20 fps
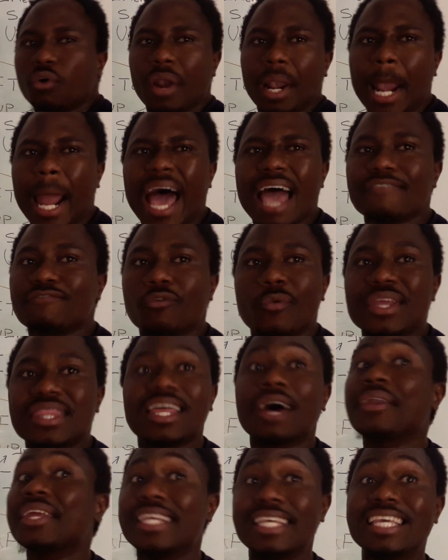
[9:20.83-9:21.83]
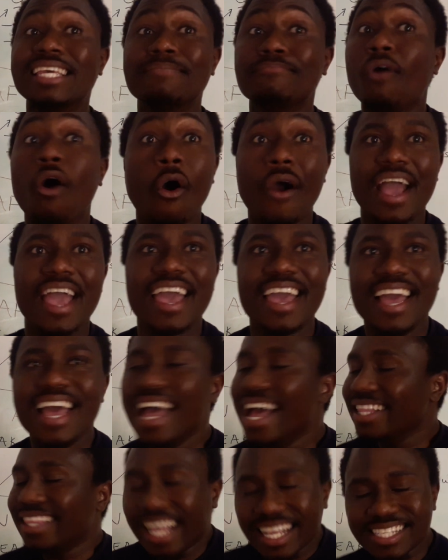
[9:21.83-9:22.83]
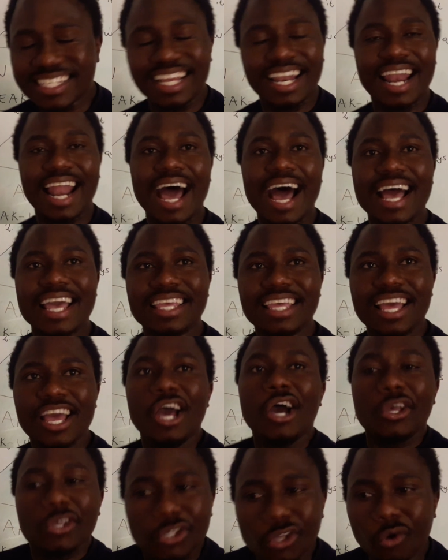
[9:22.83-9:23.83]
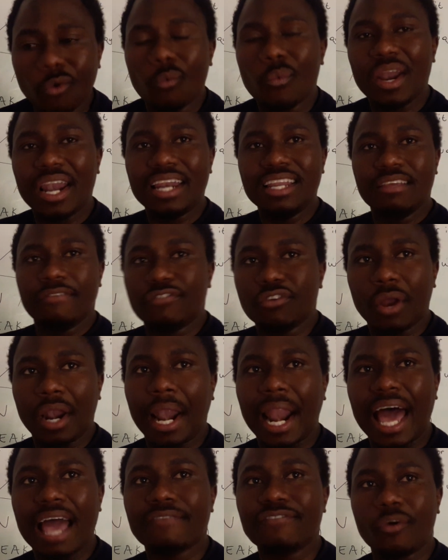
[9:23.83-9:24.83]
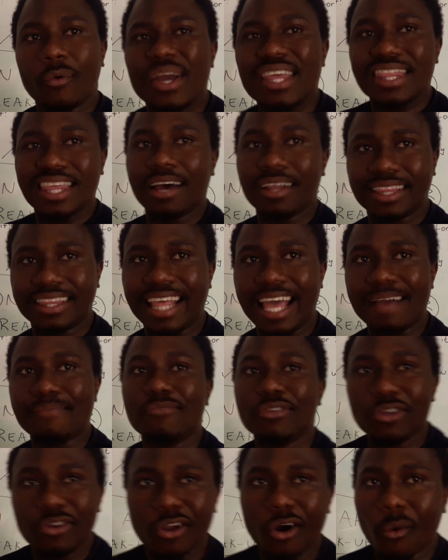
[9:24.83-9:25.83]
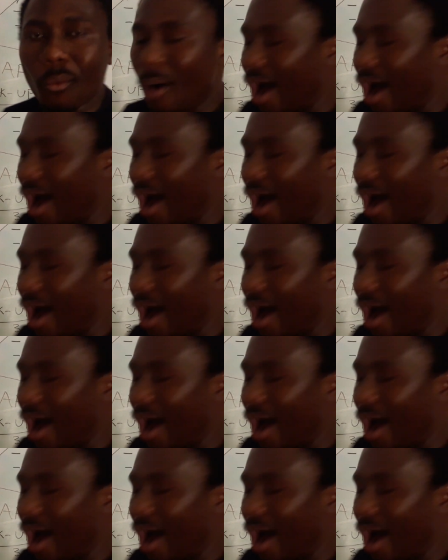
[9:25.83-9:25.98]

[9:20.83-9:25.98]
your life without him or her. That's a lie. You will live your life without them. You know